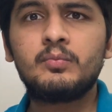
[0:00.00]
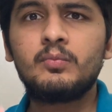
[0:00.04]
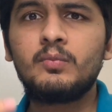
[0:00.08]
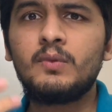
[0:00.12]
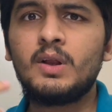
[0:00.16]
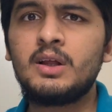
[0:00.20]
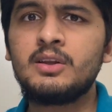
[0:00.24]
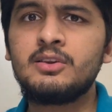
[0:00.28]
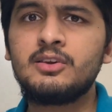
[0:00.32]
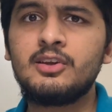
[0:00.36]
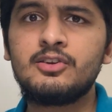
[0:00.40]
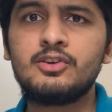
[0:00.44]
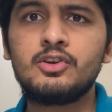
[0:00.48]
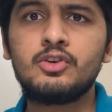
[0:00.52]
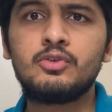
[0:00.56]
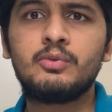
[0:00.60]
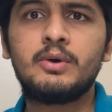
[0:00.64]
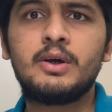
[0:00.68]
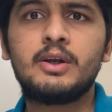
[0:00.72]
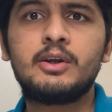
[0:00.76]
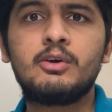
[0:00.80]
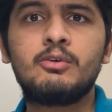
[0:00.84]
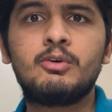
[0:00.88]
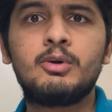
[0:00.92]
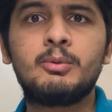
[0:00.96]
this is where
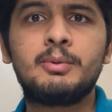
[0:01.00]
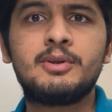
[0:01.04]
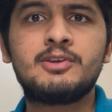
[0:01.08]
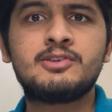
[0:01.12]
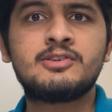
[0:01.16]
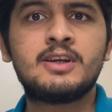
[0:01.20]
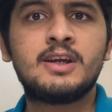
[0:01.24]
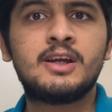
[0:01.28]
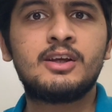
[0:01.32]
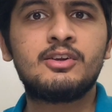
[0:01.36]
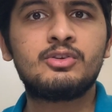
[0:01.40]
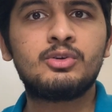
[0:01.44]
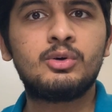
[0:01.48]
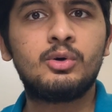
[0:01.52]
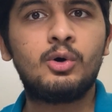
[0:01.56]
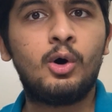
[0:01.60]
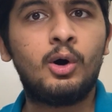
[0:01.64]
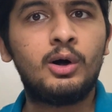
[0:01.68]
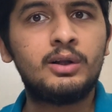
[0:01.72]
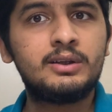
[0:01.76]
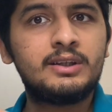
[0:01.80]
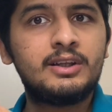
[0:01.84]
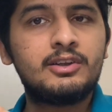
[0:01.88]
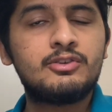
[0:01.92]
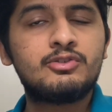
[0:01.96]
you will be staying. So
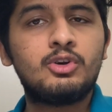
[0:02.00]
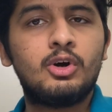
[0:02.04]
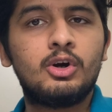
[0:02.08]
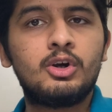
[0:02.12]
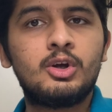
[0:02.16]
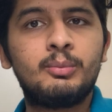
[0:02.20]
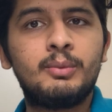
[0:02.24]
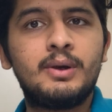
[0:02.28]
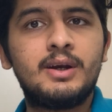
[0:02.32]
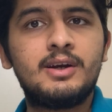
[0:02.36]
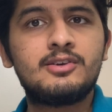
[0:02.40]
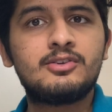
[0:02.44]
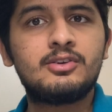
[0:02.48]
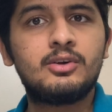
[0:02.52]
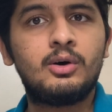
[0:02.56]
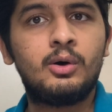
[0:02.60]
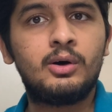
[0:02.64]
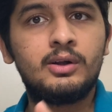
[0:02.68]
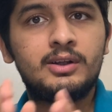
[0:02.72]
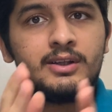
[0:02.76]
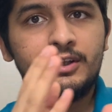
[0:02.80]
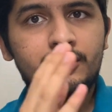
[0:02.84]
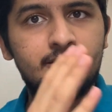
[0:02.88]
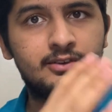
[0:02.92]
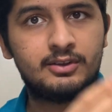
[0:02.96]
all these documents, all
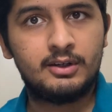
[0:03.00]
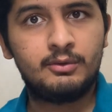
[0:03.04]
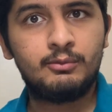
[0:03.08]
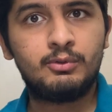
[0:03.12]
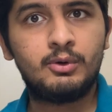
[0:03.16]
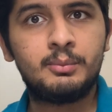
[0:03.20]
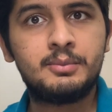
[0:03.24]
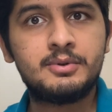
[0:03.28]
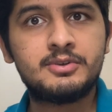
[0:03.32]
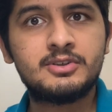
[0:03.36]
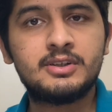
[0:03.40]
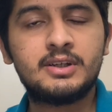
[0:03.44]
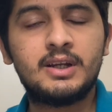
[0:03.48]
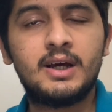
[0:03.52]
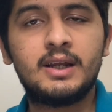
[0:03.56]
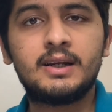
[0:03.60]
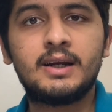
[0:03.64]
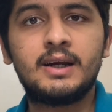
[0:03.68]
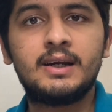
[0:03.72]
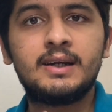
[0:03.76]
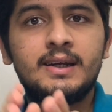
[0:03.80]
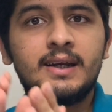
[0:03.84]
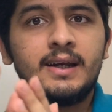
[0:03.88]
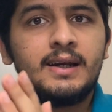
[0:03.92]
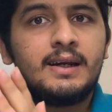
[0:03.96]
this information are
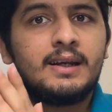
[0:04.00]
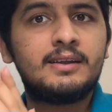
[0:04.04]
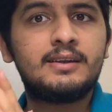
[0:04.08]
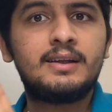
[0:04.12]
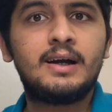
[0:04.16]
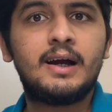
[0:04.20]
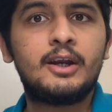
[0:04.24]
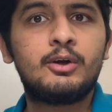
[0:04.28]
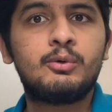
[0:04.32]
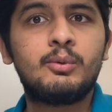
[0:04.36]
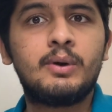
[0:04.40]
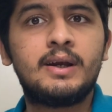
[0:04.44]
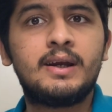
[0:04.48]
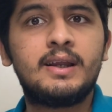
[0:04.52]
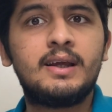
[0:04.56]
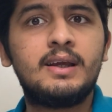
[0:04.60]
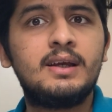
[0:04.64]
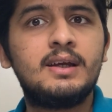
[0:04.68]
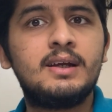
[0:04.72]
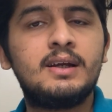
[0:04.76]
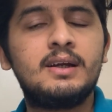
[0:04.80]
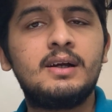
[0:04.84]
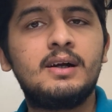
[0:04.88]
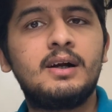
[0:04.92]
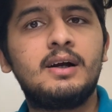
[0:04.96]
contained in the I-20.
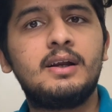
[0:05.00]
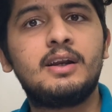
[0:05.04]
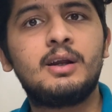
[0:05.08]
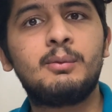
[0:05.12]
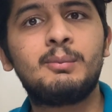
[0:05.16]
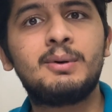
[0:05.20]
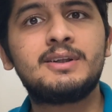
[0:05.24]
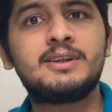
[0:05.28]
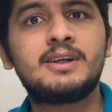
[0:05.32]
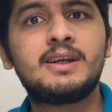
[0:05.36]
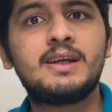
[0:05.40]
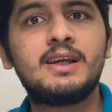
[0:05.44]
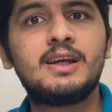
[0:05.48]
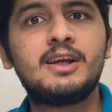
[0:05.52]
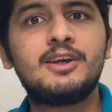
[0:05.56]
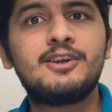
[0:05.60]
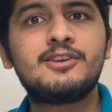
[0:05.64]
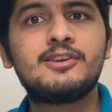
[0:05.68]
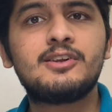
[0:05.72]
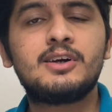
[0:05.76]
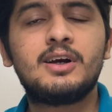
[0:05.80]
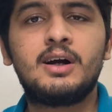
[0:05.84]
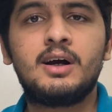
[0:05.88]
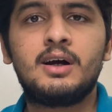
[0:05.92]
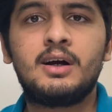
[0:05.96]
Number three is
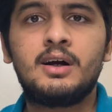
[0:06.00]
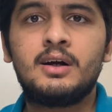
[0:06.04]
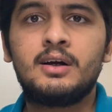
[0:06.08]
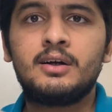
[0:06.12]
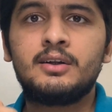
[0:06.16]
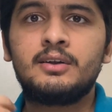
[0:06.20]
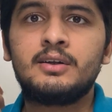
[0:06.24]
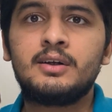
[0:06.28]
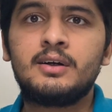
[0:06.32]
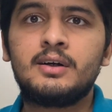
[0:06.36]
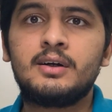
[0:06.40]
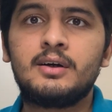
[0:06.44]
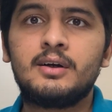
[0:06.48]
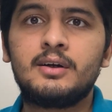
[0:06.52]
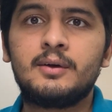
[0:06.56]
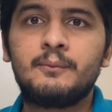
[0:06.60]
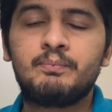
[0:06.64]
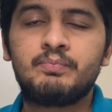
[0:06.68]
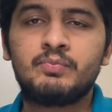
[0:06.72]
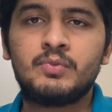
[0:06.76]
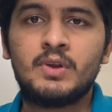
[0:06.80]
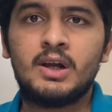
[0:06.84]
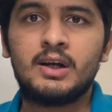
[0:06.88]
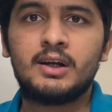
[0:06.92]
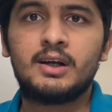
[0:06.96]
the
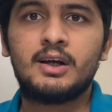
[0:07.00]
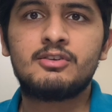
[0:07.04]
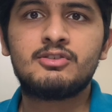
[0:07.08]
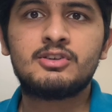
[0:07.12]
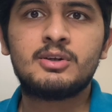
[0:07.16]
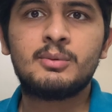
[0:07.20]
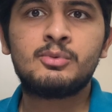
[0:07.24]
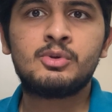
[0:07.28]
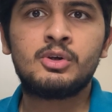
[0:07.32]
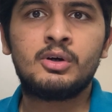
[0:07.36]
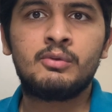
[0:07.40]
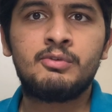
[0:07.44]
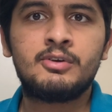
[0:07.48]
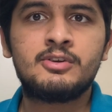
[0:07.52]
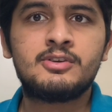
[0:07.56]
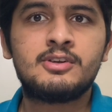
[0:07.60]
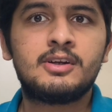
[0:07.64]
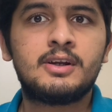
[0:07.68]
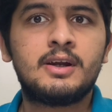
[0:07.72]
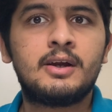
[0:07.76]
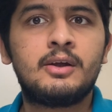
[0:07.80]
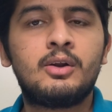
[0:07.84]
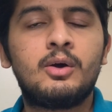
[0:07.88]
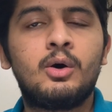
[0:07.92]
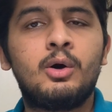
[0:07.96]
customs officer
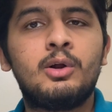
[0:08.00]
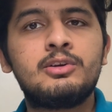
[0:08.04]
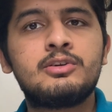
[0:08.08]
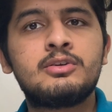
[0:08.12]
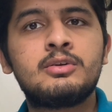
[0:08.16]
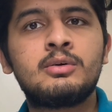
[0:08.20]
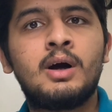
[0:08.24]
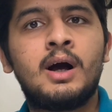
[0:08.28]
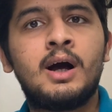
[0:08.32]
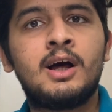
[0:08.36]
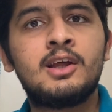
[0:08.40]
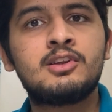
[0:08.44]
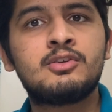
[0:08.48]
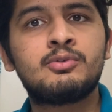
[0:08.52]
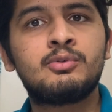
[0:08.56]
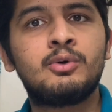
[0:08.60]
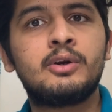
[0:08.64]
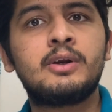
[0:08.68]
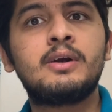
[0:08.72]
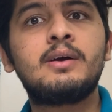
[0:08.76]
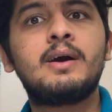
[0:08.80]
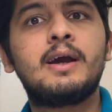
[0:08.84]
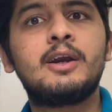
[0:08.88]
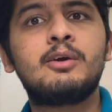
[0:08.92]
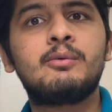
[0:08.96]
can also ask for
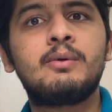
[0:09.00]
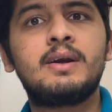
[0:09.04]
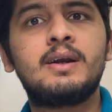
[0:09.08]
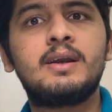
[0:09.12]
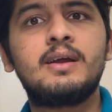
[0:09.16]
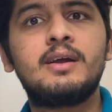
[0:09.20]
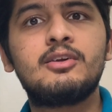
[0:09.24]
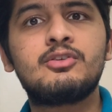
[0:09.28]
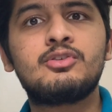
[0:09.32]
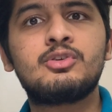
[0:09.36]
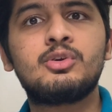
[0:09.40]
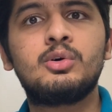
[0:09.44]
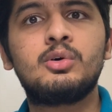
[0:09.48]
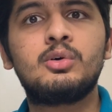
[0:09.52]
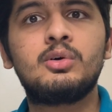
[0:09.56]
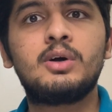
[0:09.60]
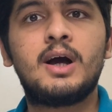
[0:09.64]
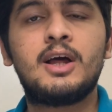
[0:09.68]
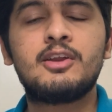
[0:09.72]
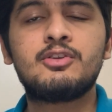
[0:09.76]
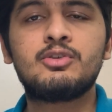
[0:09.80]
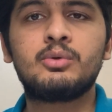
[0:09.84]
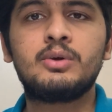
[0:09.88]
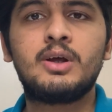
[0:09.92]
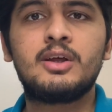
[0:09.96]
your I-20. So
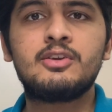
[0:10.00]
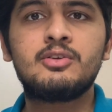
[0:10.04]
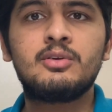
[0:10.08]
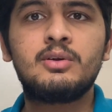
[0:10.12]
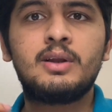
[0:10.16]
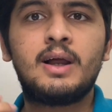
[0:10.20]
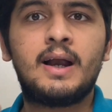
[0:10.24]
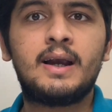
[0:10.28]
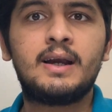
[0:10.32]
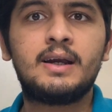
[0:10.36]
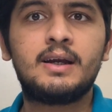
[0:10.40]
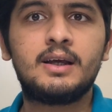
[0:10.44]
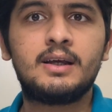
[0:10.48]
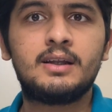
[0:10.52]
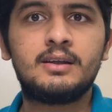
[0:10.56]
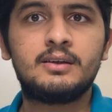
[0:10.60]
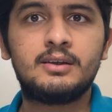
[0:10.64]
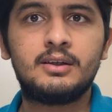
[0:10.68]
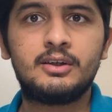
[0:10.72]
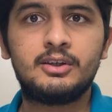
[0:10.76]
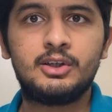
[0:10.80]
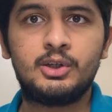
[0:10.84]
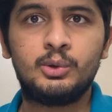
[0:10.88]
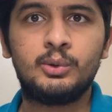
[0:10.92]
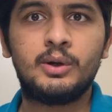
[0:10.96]
as soon as you land in the
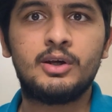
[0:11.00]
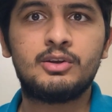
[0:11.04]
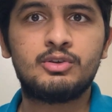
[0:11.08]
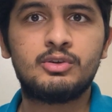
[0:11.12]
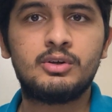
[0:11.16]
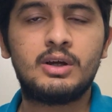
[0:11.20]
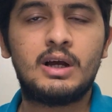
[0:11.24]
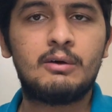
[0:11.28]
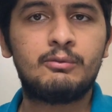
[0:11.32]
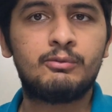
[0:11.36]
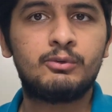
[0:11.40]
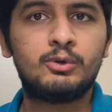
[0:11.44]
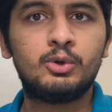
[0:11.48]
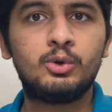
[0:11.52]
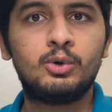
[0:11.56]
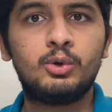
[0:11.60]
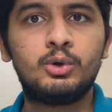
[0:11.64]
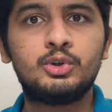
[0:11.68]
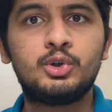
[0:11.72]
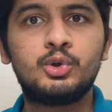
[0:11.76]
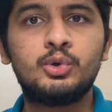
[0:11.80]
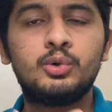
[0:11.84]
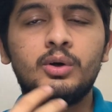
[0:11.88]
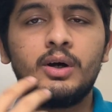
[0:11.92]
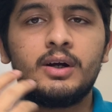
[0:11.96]
US, you have to go
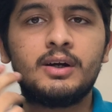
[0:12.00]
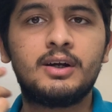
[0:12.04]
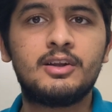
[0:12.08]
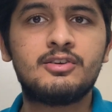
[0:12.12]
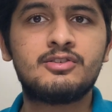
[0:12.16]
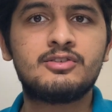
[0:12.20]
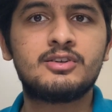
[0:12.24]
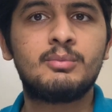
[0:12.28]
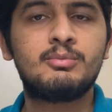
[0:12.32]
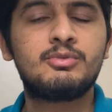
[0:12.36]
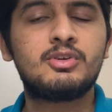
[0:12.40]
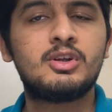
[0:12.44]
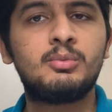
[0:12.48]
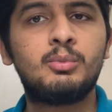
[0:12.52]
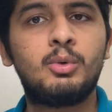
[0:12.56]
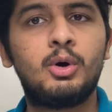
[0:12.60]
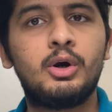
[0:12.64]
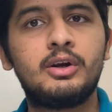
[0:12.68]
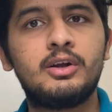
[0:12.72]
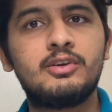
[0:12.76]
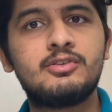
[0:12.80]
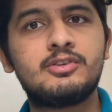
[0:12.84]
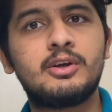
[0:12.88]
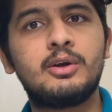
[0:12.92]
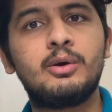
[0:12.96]
through a customs and
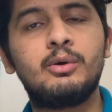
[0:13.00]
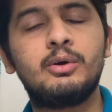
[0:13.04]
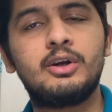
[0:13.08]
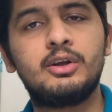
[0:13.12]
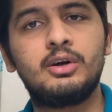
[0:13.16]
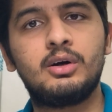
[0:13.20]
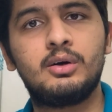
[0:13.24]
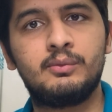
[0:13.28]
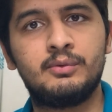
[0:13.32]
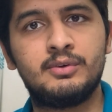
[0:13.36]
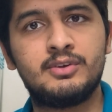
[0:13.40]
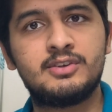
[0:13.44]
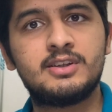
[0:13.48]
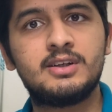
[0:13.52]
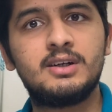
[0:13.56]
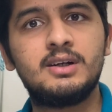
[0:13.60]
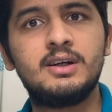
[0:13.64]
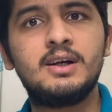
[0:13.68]
border security officer,